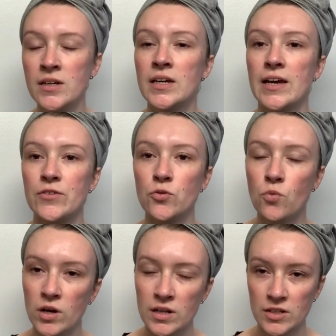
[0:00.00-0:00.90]
If you
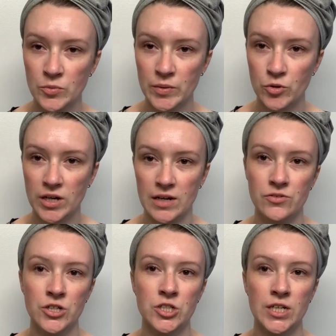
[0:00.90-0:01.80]
want a little bit more
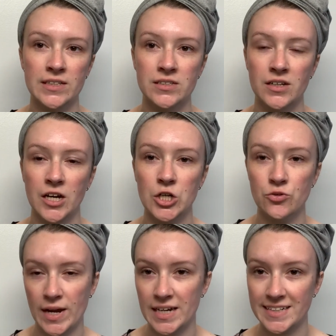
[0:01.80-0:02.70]
coverage, it's a
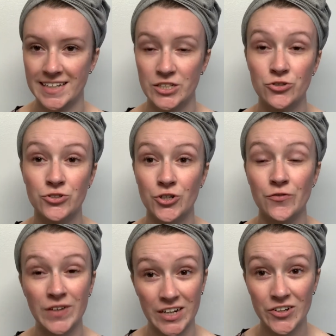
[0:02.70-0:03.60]
great idea to use your
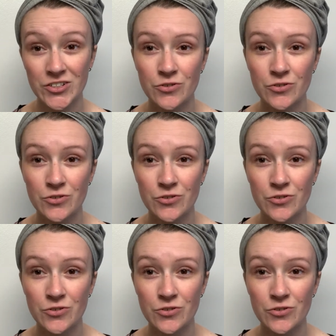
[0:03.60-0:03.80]
fingers.